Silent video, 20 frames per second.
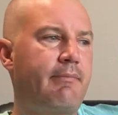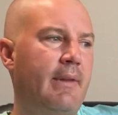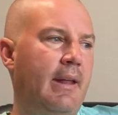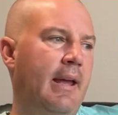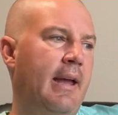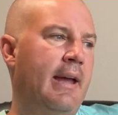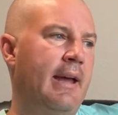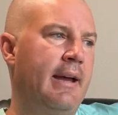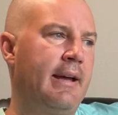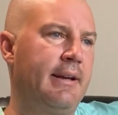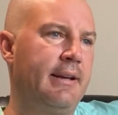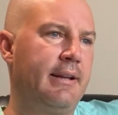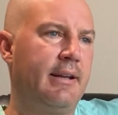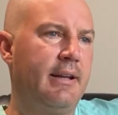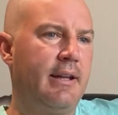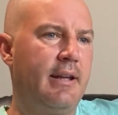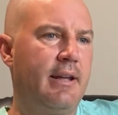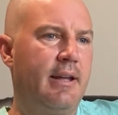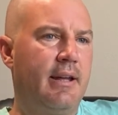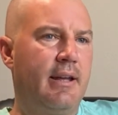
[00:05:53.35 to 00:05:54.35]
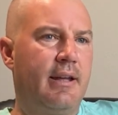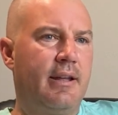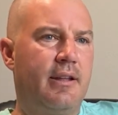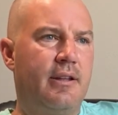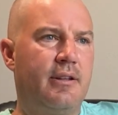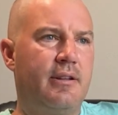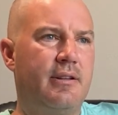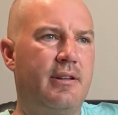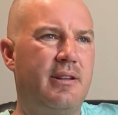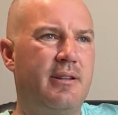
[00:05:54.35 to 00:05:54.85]
And
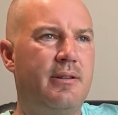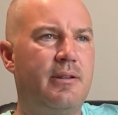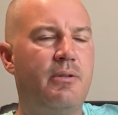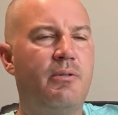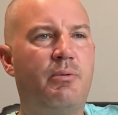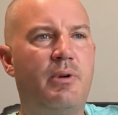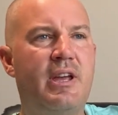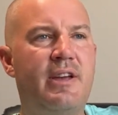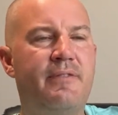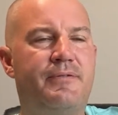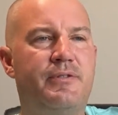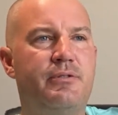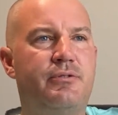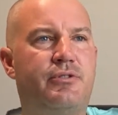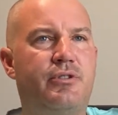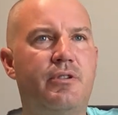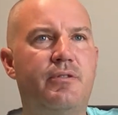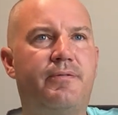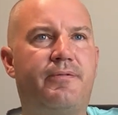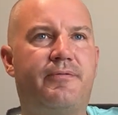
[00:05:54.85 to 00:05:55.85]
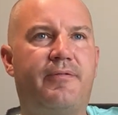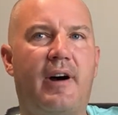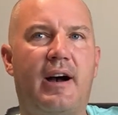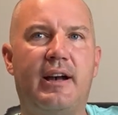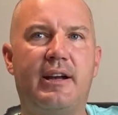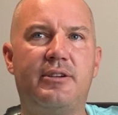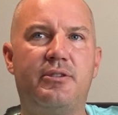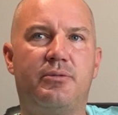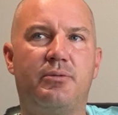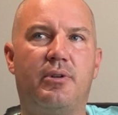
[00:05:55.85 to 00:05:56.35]
if you do
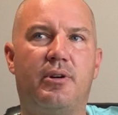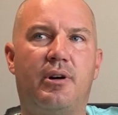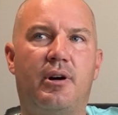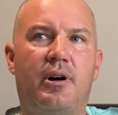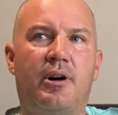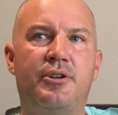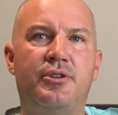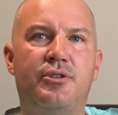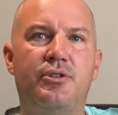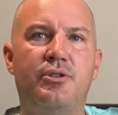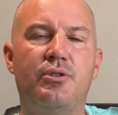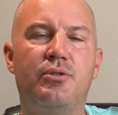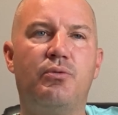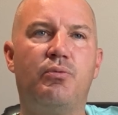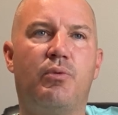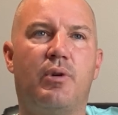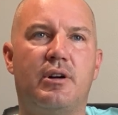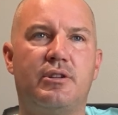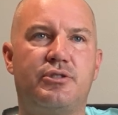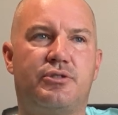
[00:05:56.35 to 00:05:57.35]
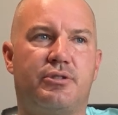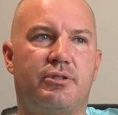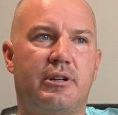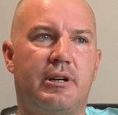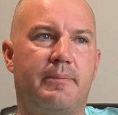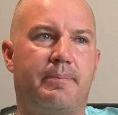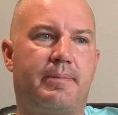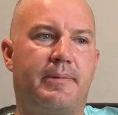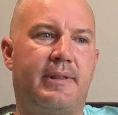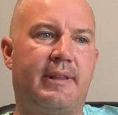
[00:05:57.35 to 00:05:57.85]
find a new one
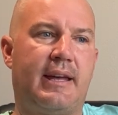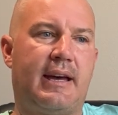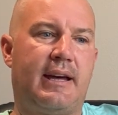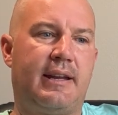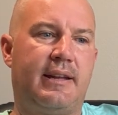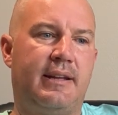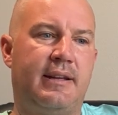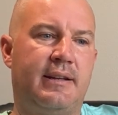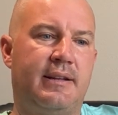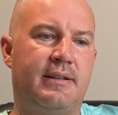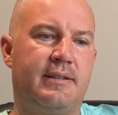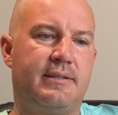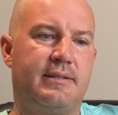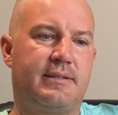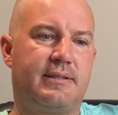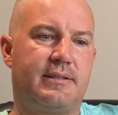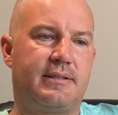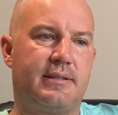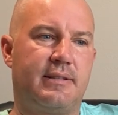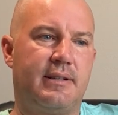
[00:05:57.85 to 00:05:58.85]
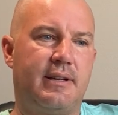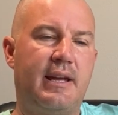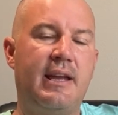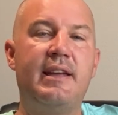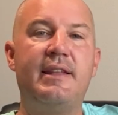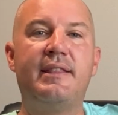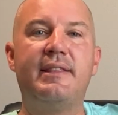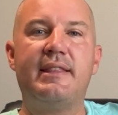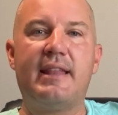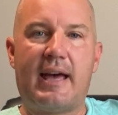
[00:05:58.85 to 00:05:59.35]
trip that is
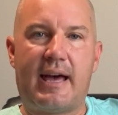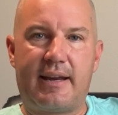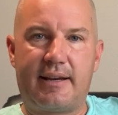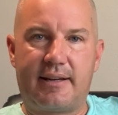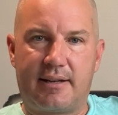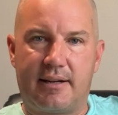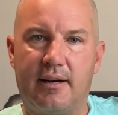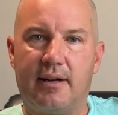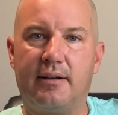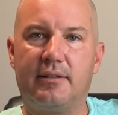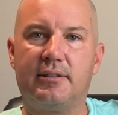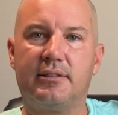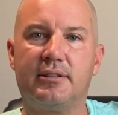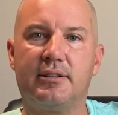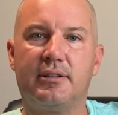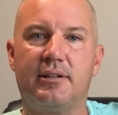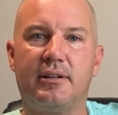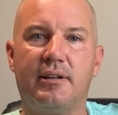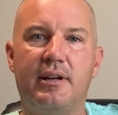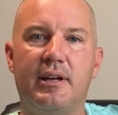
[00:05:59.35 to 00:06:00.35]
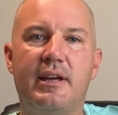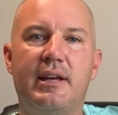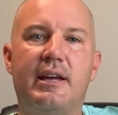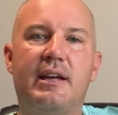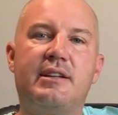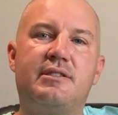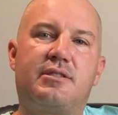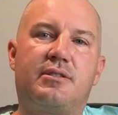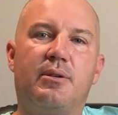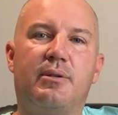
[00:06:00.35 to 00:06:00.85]
in that color,
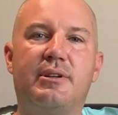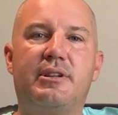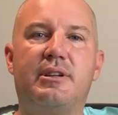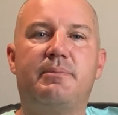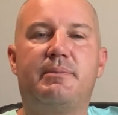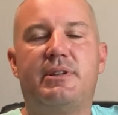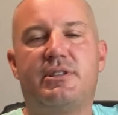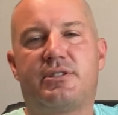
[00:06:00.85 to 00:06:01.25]
it's going to be